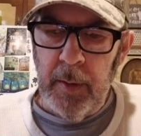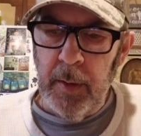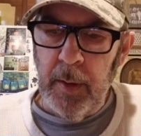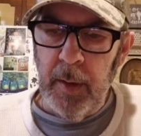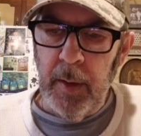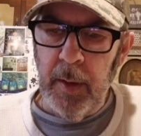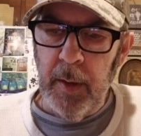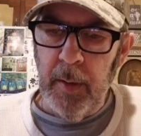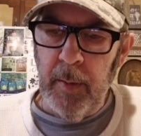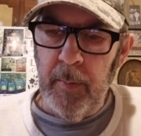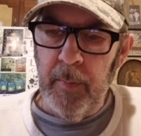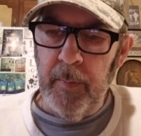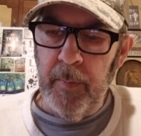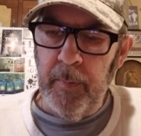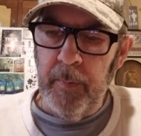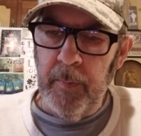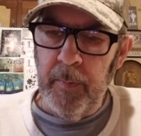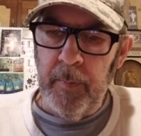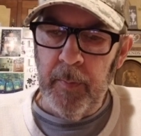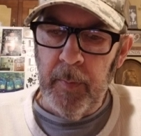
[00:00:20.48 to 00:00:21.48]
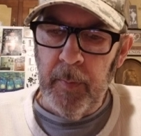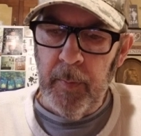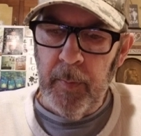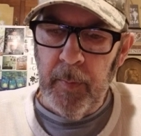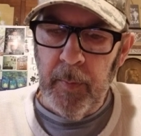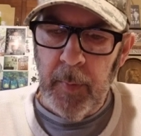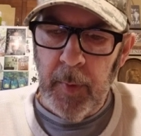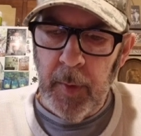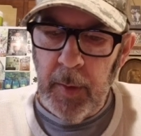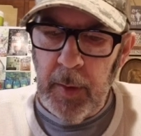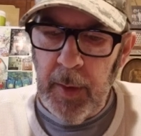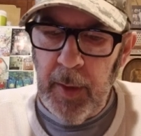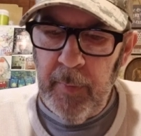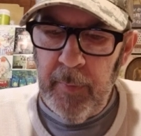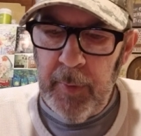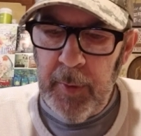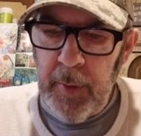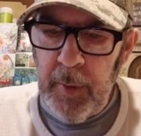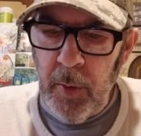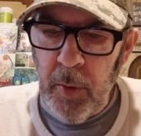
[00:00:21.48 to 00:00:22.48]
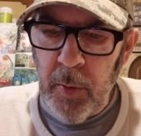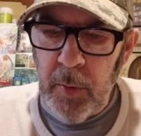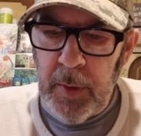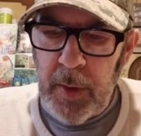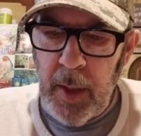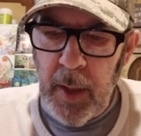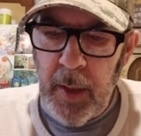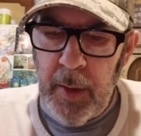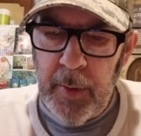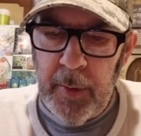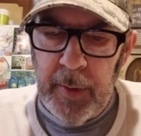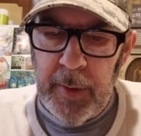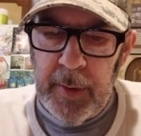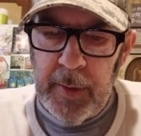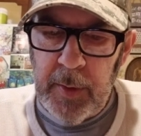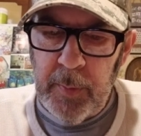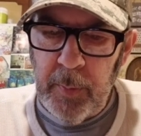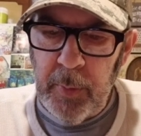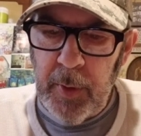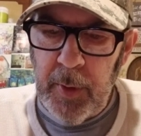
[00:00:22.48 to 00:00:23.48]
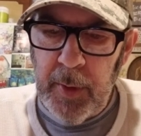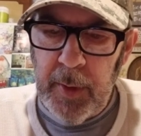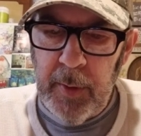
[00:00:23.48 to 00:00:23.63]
11-year-old um, Connor needs prayer.